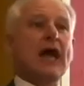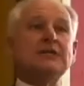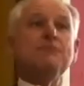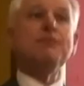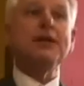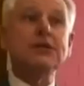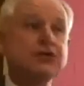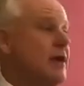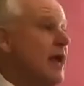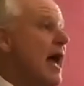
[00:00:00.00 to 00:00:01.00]
as a
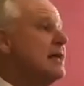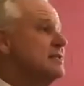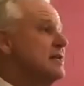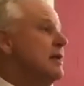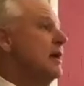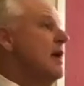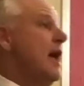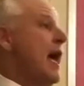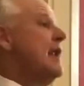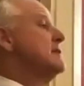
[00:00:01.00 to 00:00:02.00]
ministry asset,
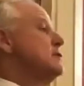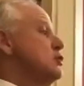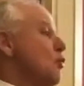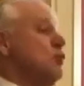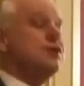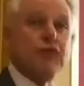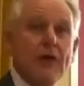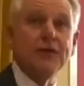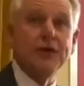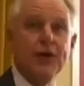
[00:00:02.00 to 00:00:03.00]
and as a source of
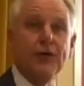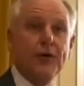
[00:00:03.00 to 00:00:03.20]
revenue?